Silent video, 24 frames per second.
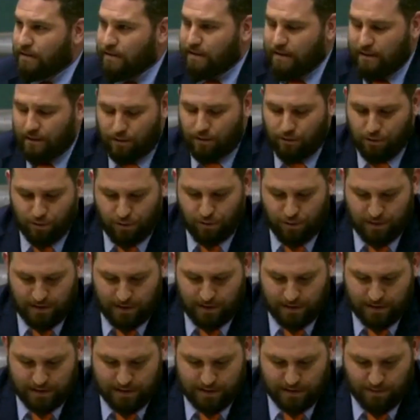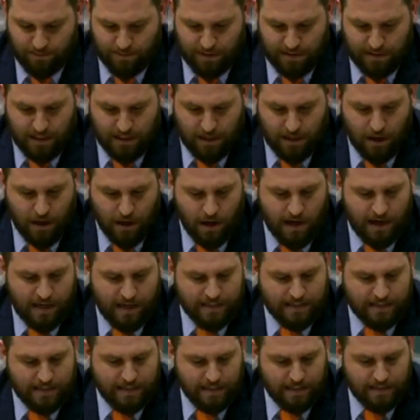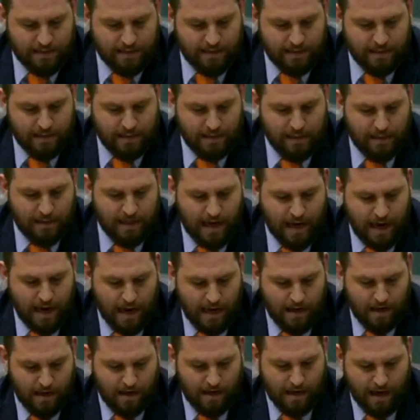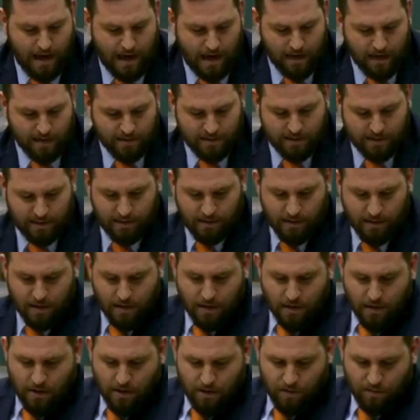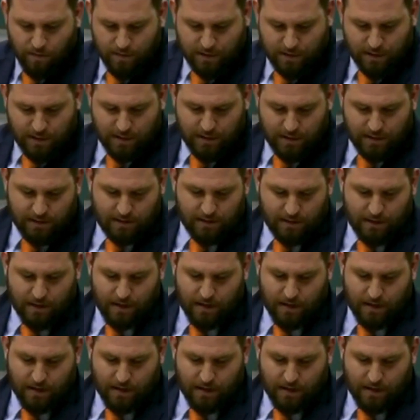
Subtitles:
including some of the high-density housing, which is